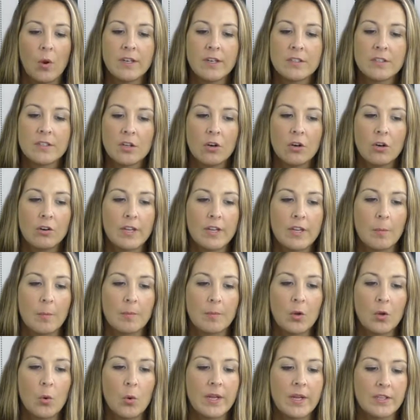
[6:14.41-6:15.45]
to hurry up and
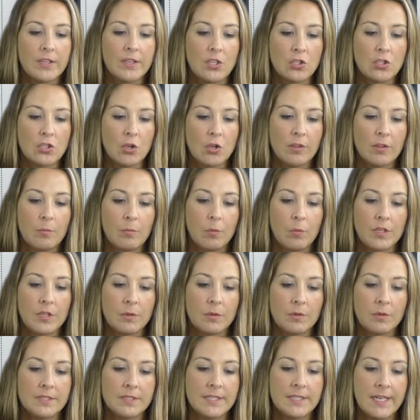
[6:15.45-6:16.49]
quickly show them what you
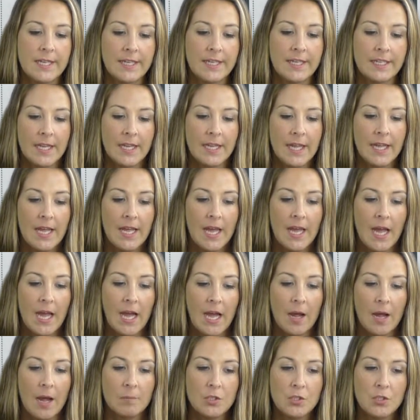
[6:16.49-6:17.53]
were seeing.
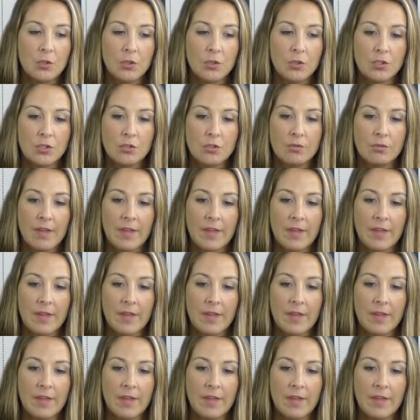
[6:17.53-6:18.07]
You could do that